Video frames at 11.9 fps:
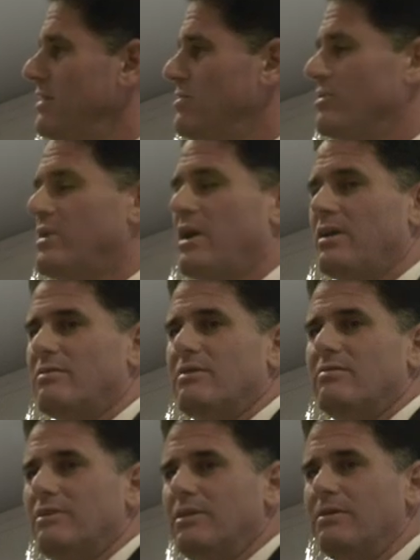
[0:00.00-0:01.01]

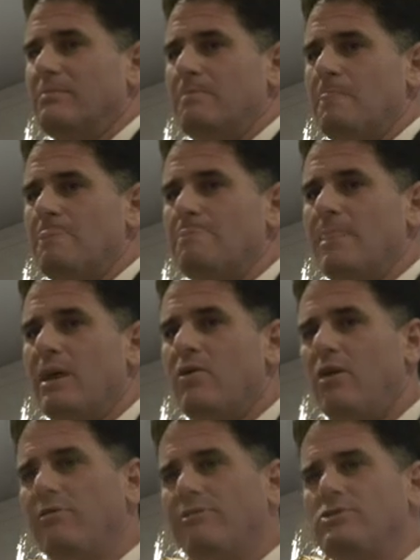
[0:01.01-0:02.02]
interconnectivity,
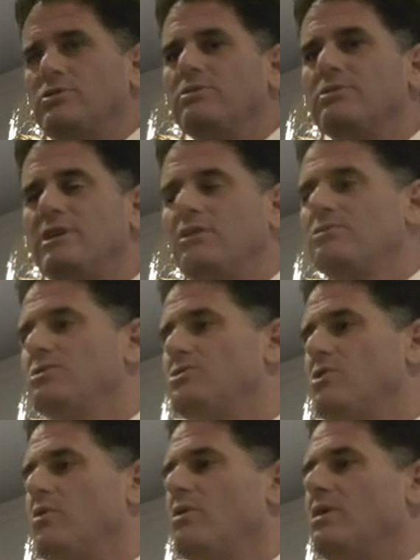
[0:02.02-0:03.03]
and artificial
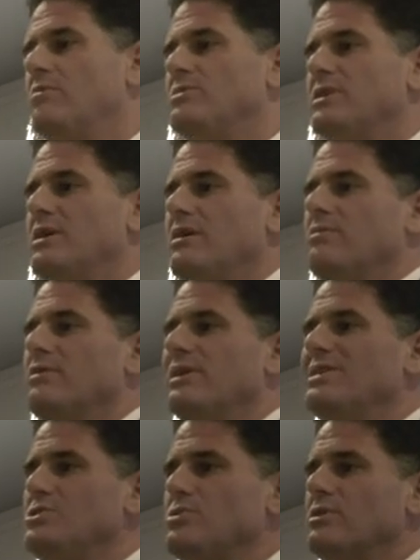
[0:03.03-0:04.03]
intelligence all come
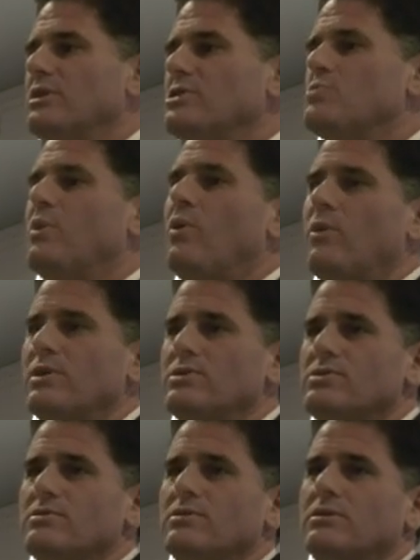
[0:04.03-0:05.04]
together, Israel is
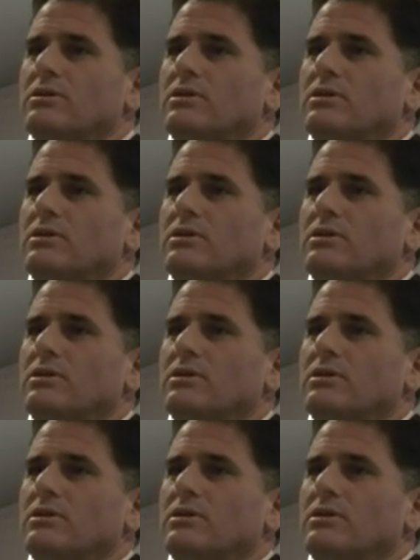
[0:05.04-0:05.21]
poised